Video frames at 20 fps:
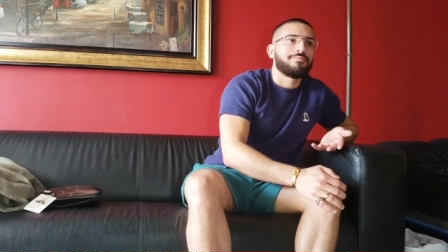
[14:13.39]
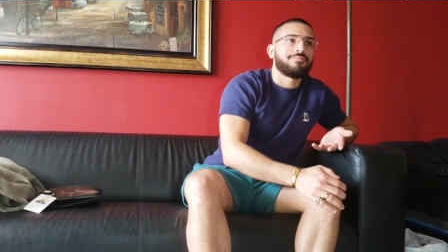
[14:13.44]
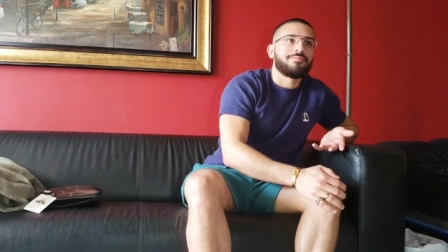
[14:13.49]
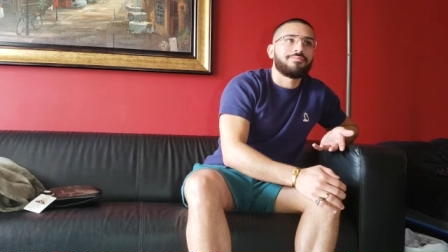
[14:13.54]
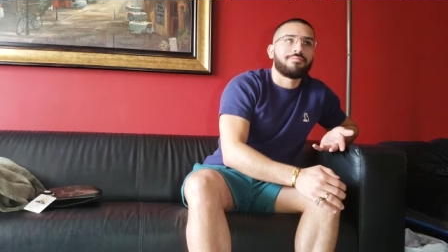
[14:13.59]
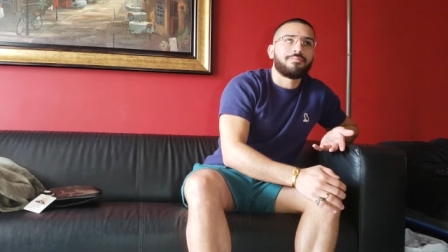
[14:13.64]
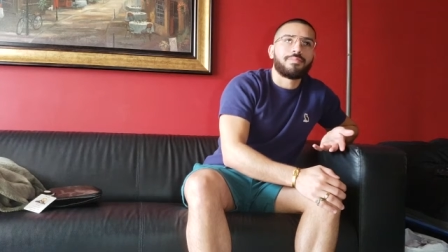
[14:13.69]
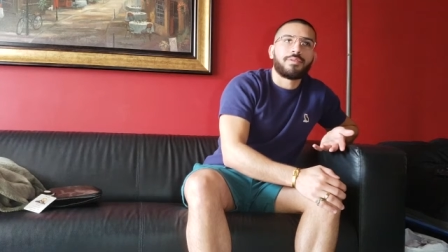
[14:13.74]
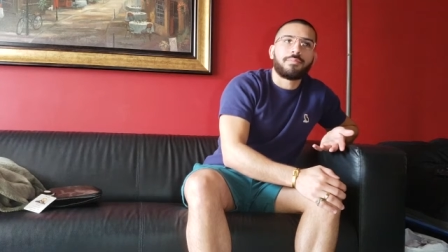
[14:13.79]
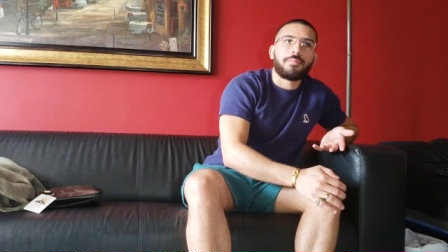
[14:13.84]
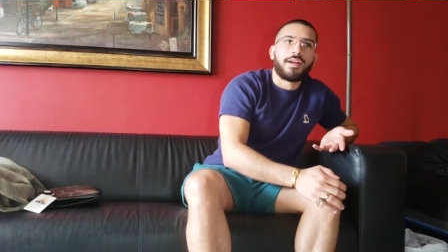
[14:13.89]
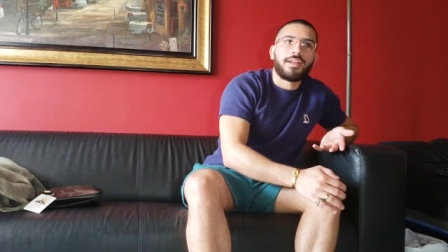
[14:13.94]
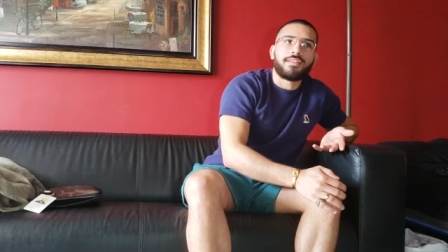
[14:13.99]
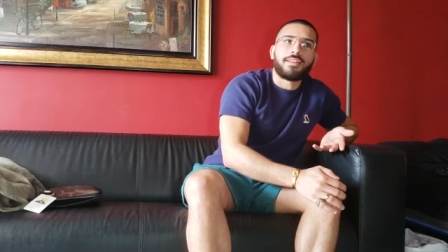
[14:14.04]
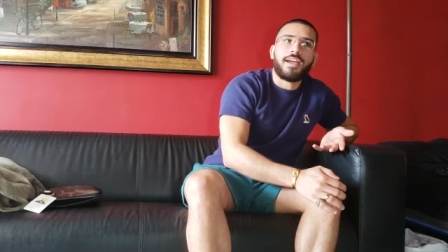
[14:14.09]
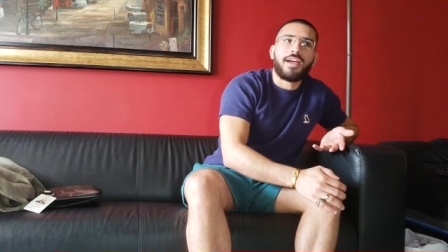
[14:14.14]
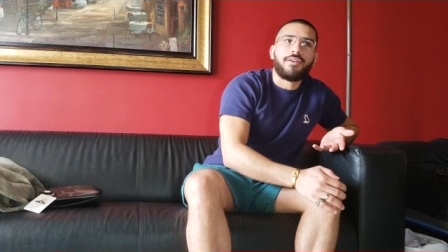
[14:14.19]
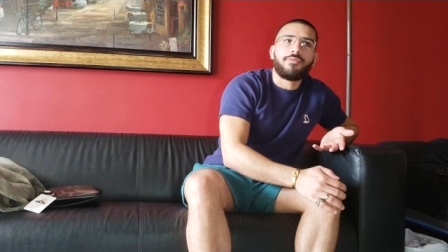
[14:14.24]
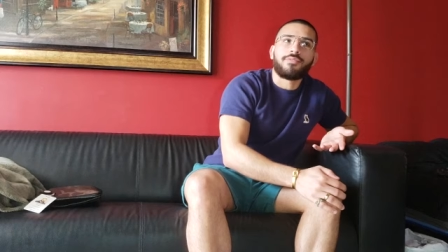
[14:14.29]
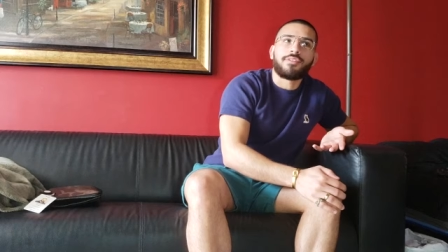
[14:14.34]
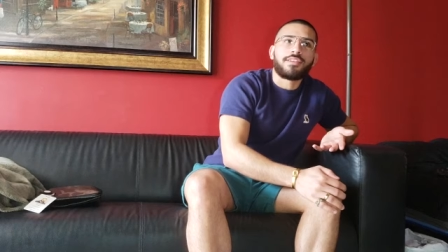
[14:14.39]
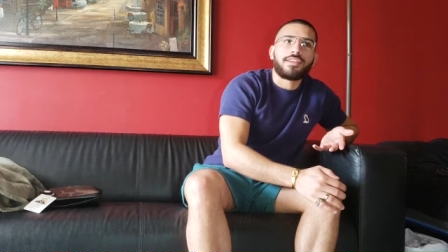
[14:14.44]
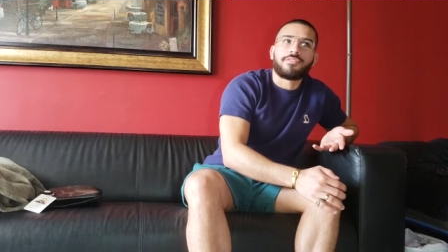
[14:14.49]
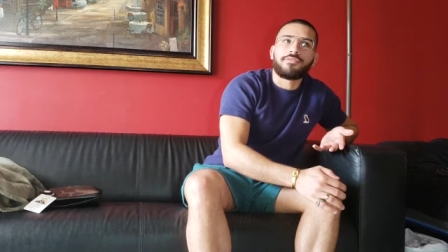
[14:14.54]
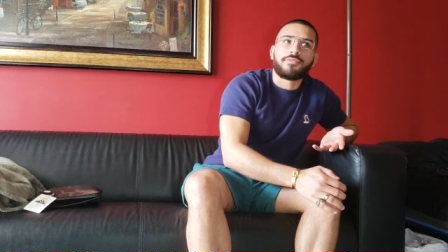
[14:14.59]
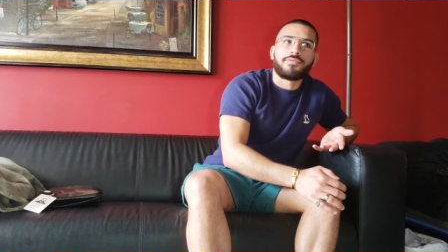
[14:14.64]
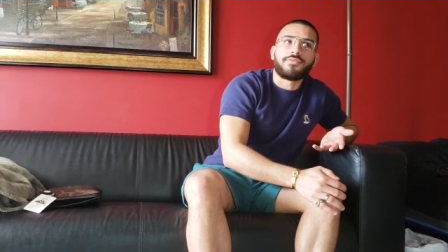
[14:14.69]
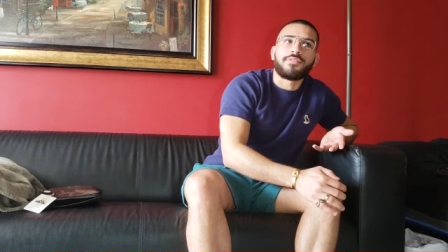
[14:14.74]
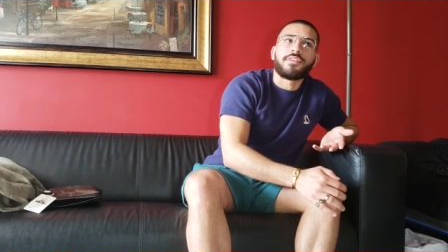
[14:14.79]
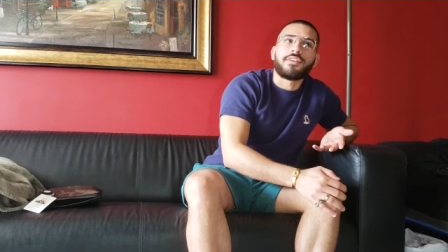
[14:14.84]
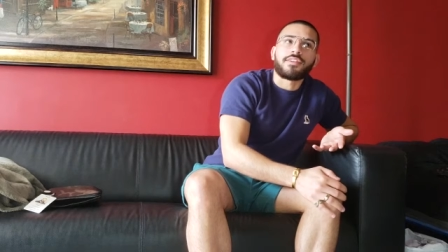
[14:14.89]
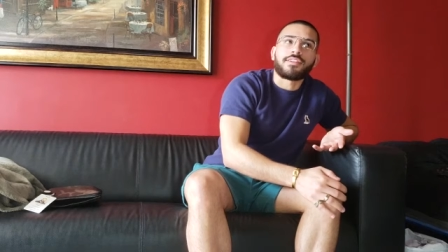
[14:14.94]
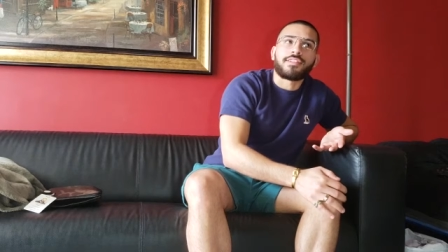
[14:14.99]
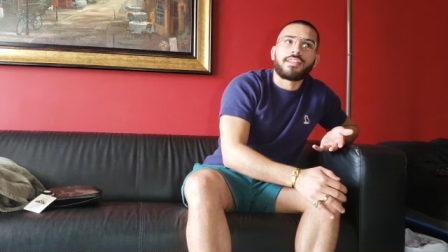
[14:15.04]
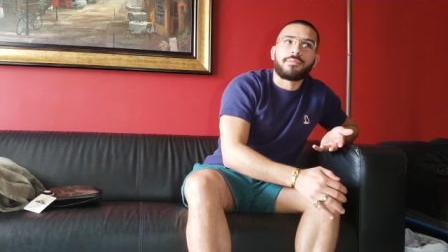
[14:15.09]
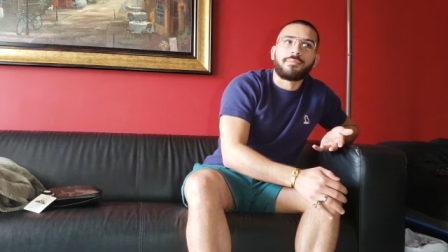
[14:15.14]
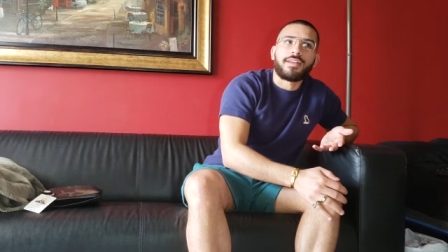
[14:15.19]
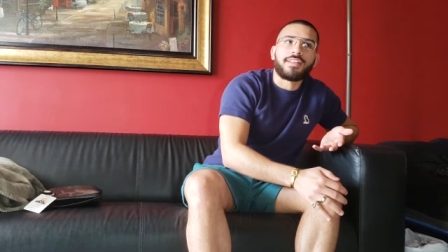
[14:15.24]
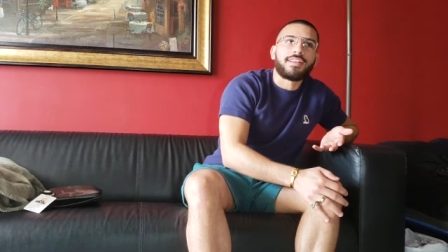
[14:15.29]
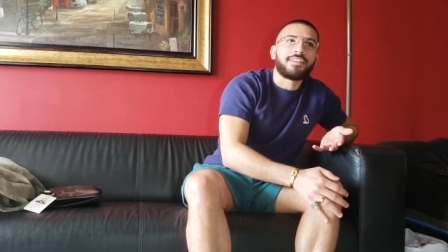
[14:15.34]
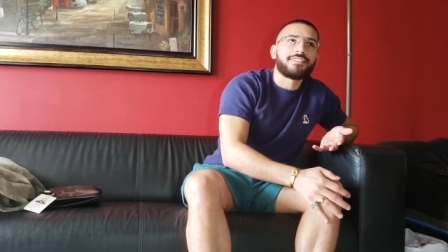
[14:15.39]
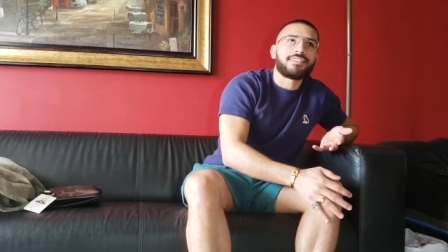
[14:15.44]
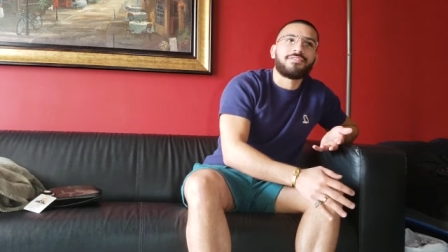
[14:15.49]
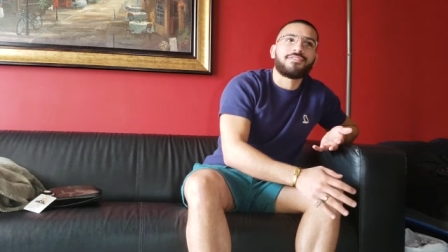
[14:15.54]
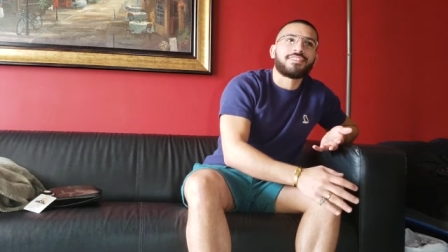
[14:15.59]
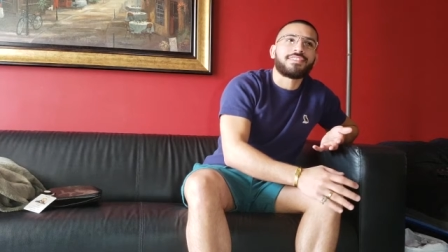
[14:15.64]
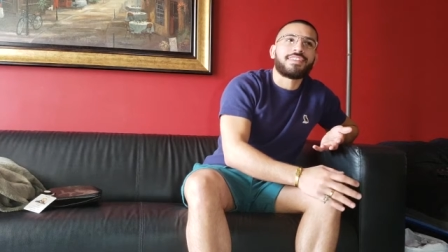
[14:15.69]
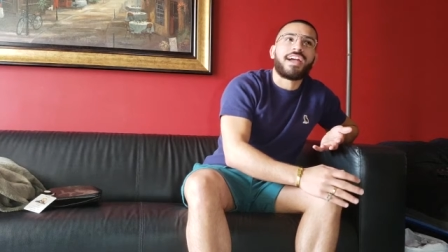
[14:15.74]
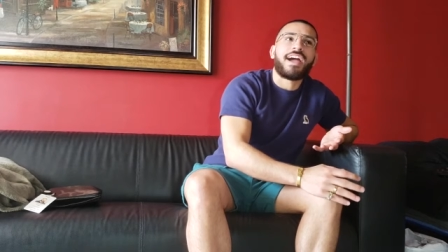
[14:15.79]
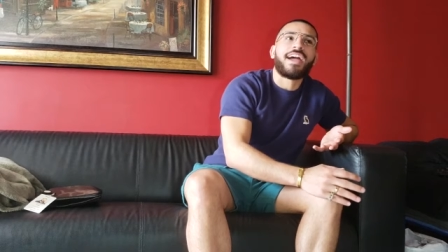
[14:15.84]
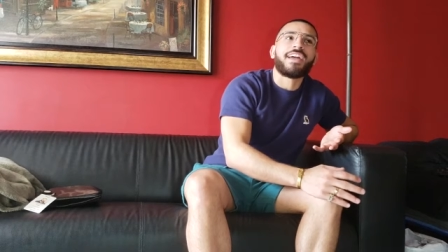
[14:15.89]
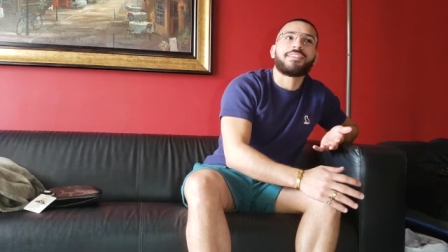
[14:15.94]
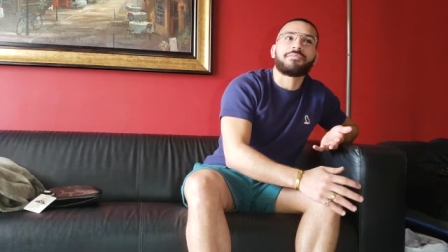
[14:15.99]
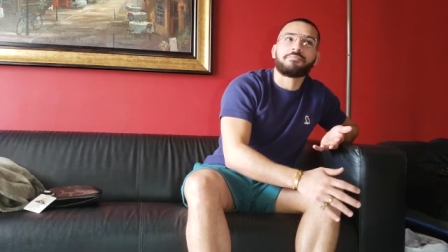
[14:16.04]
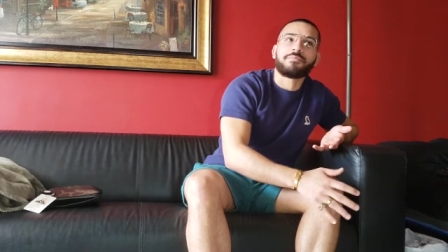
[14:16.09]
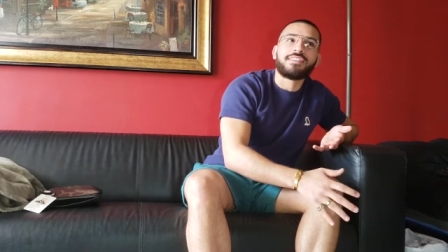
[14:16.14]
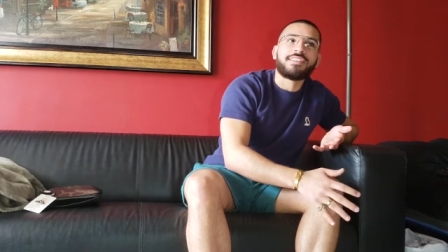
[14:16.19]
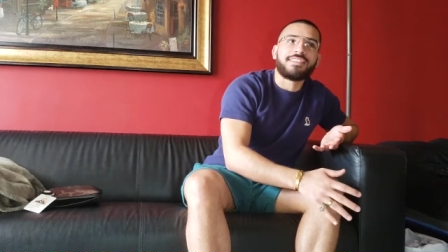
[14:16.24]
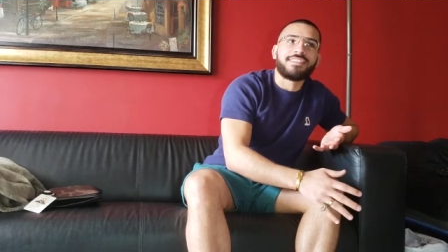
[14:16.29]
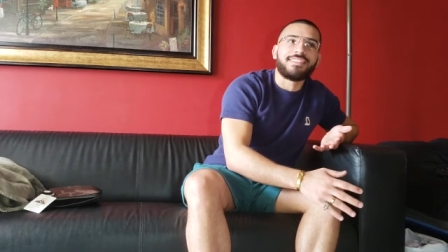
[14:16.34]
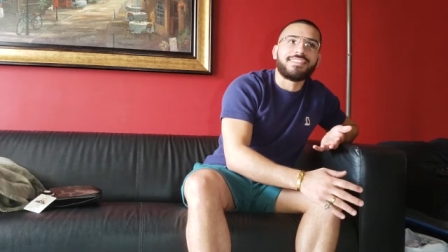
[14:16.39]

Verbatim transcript: But my dad wouldn't give a fuck. Like my dad doesn't even say hi to me.